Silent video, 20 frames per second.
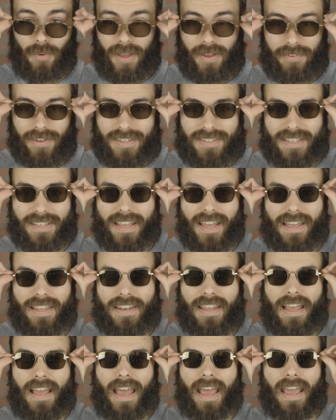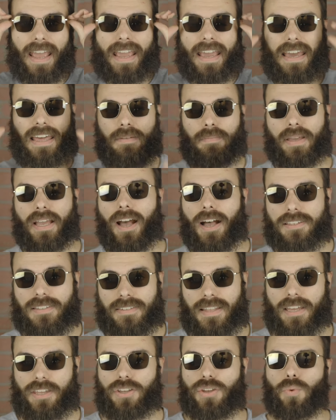weightless again. And because
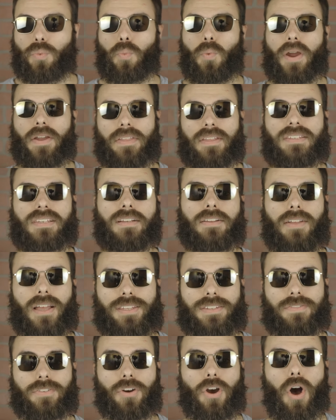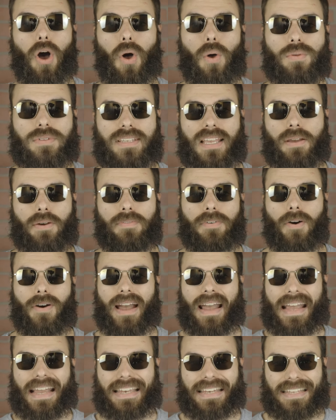of that, you can wear these sunglasses for all day
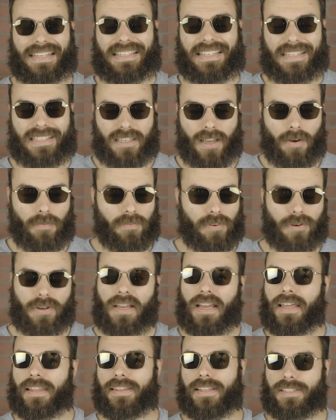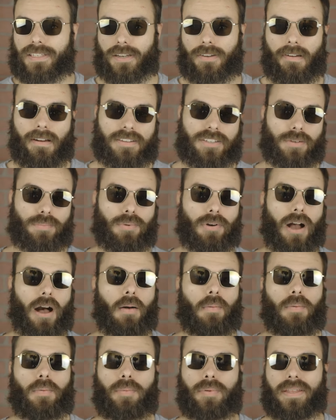without any discomfort. These sunglasses are
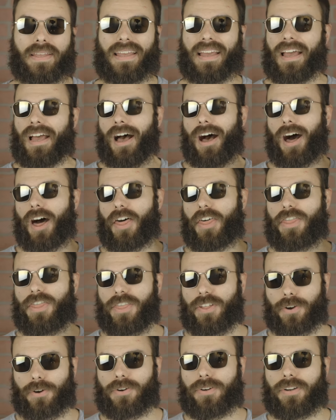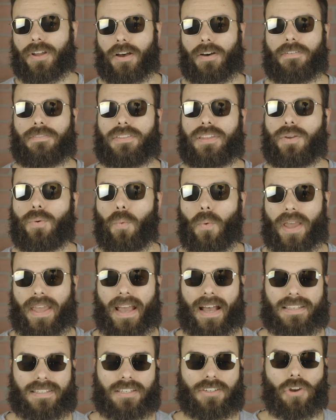probably a third of the
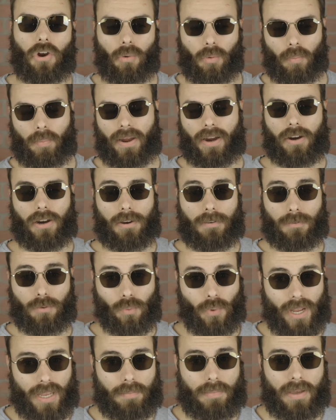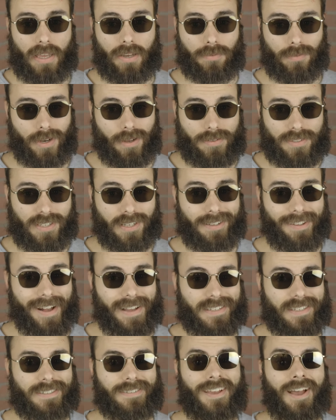weight as a normal pair of Ray-Ban round
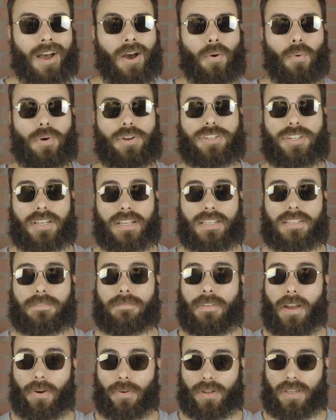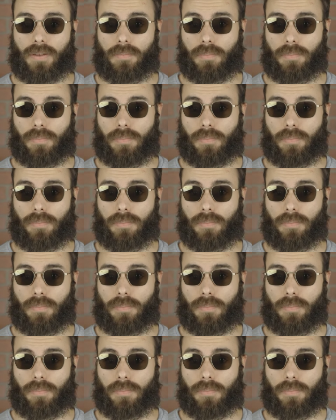sunglasses, which is very